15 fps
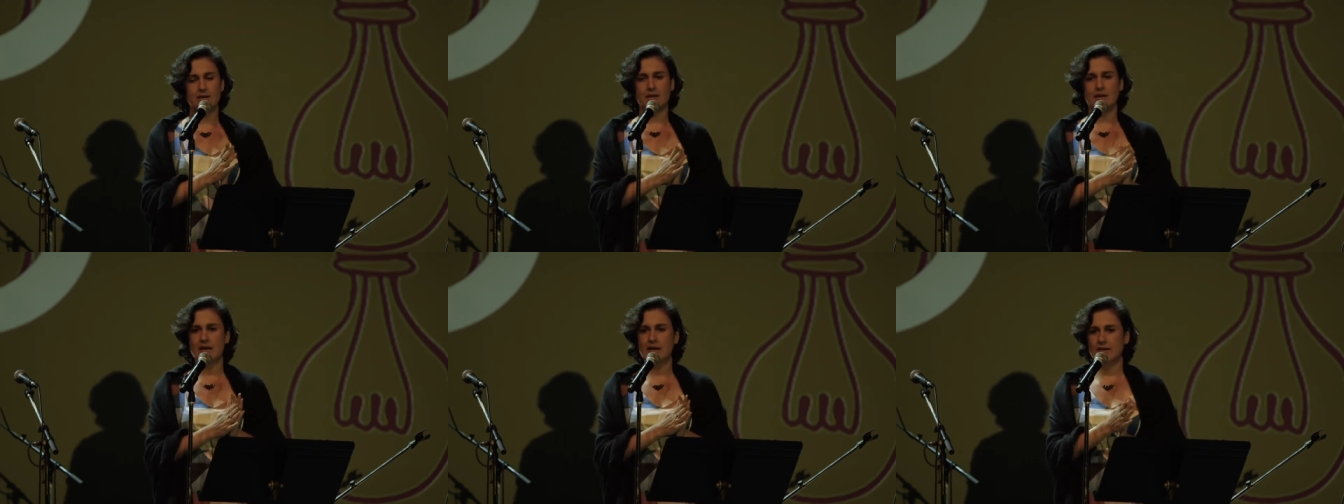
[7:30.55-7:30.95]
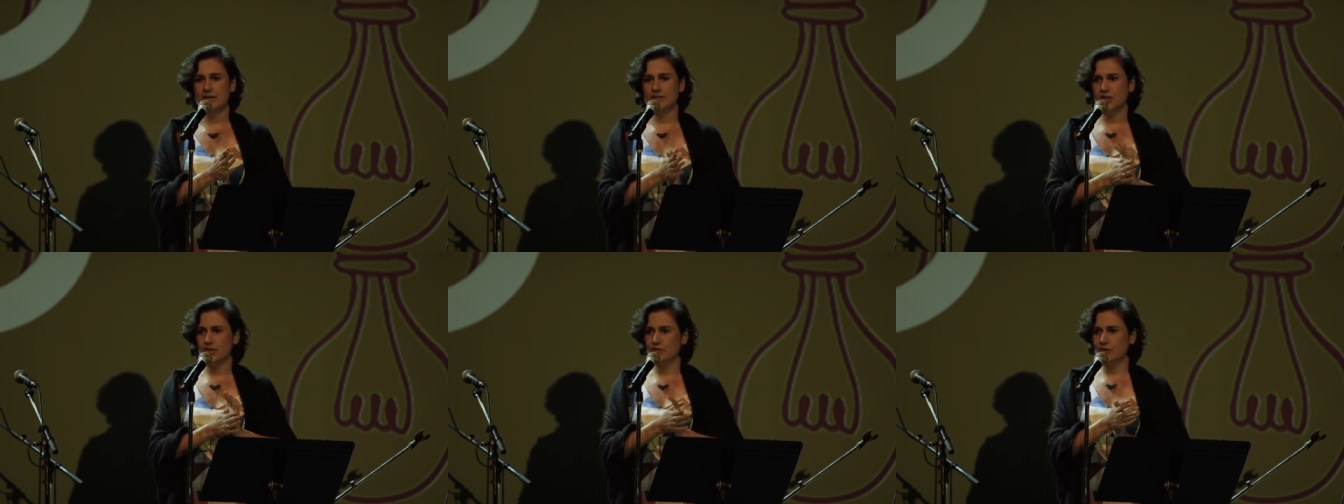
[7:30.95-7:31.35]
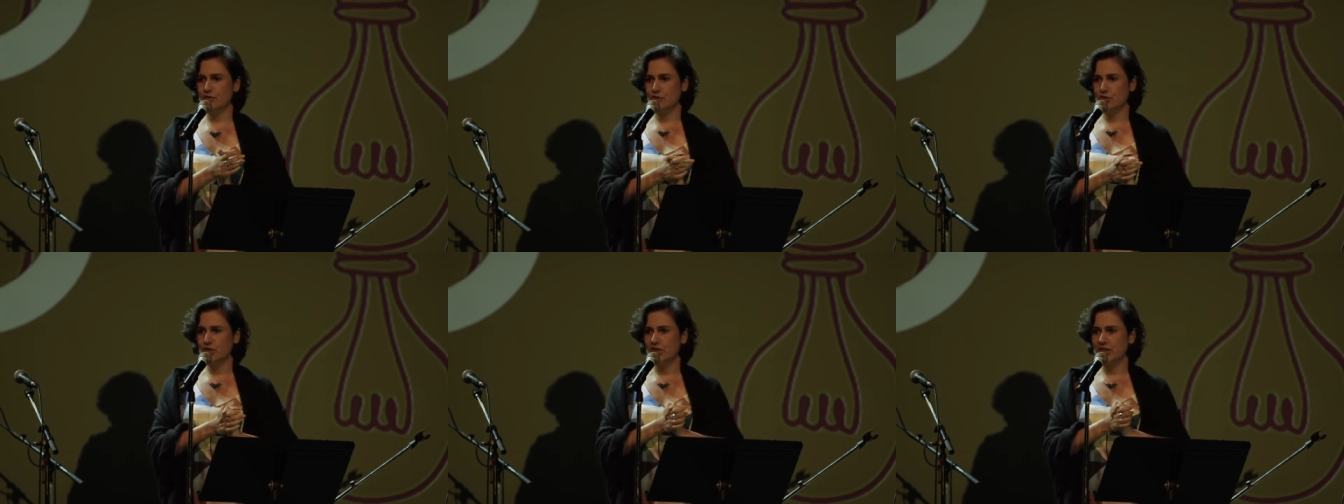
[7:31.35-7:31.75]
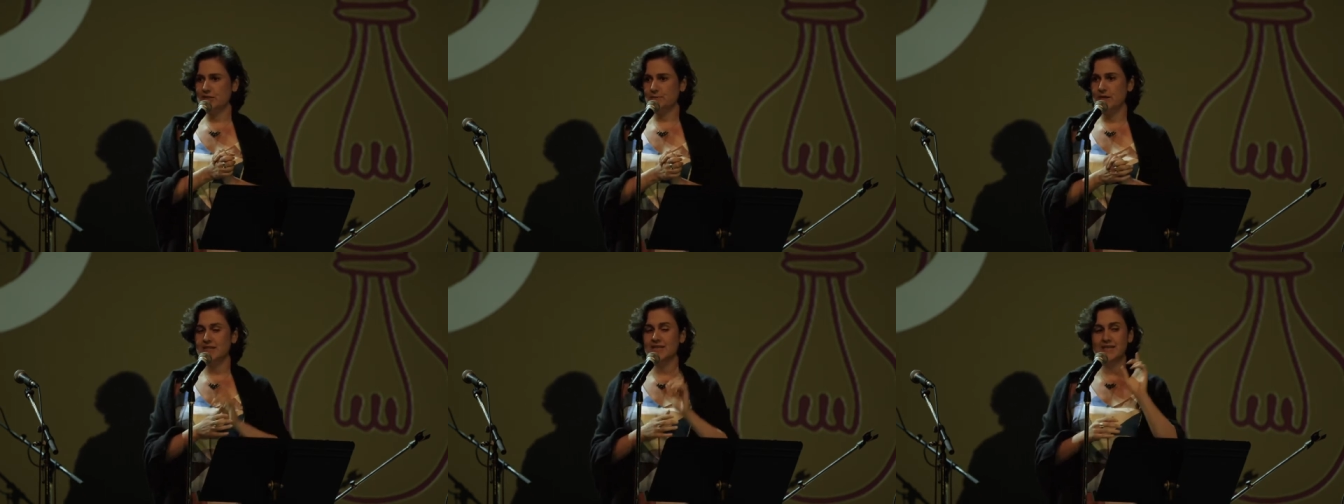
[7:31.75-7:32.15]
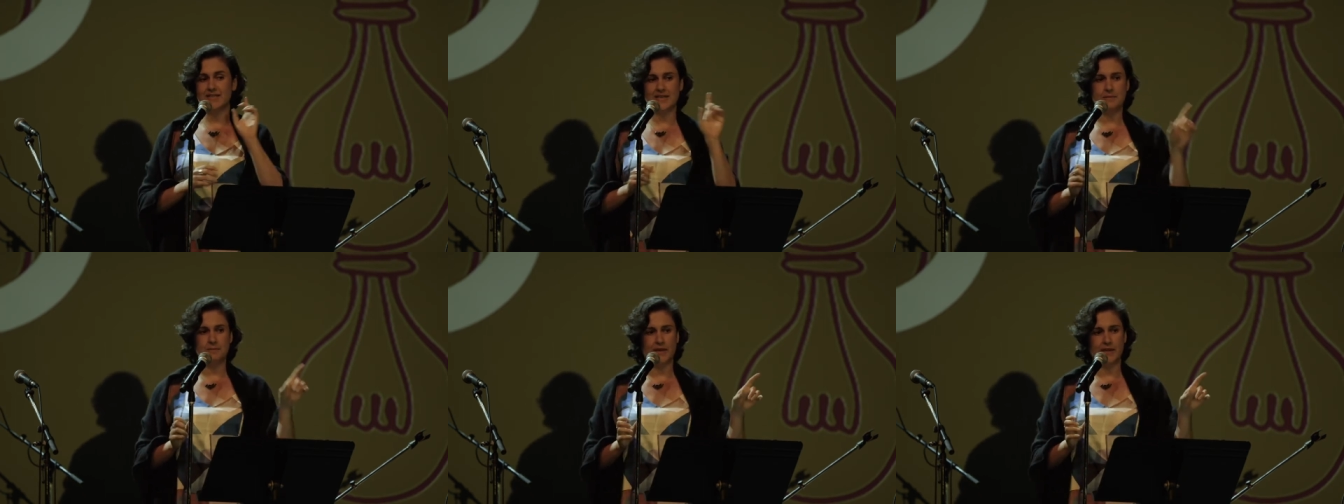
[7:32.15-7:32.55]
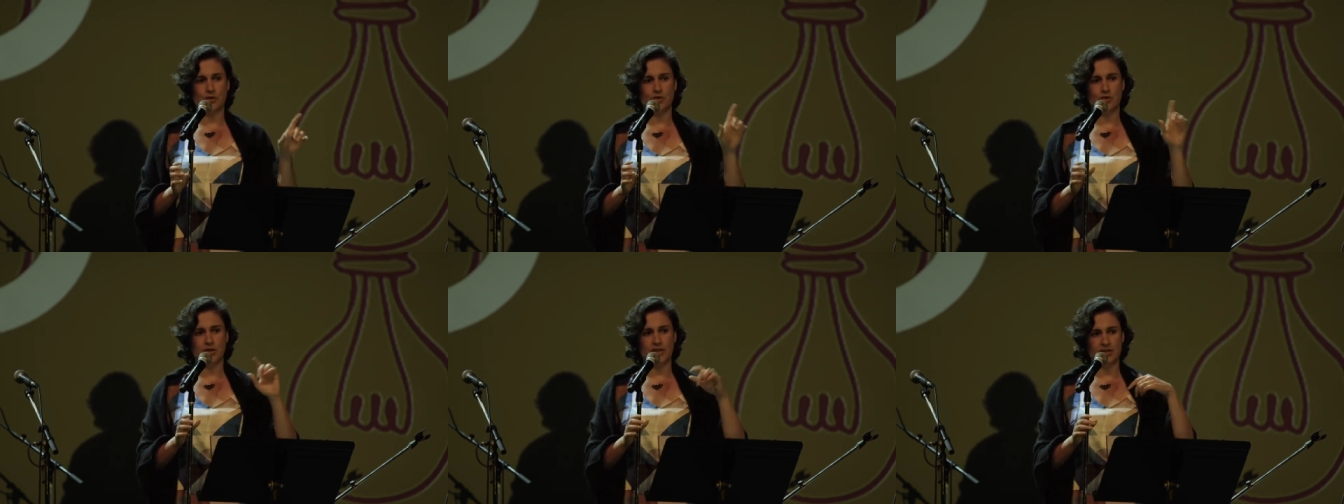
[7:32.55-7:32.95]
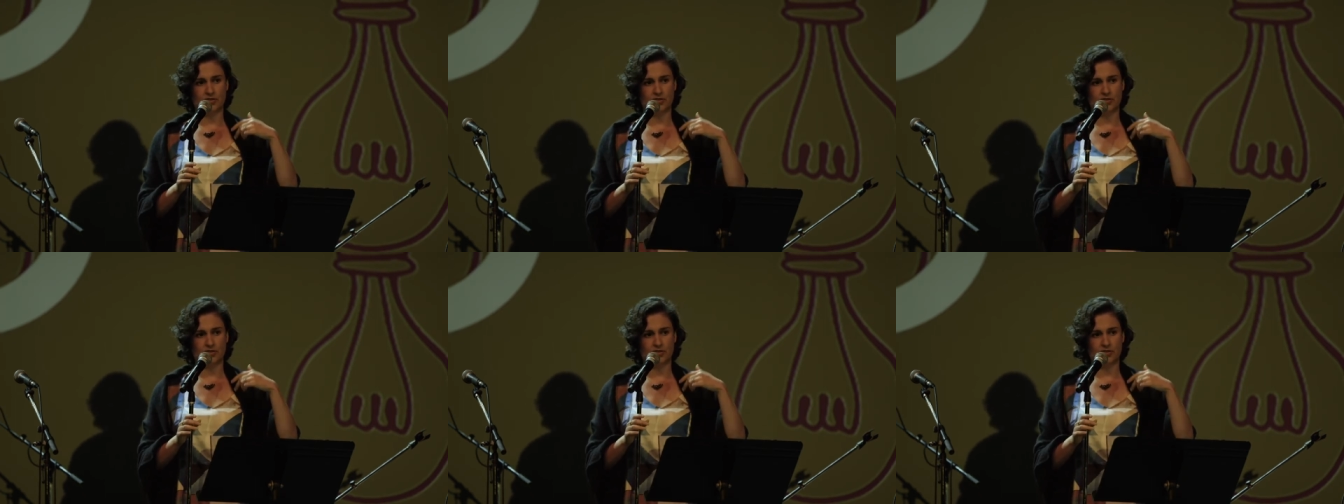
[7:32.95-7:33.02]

Harishchandra Ghosh, he explains, it's in Bengali,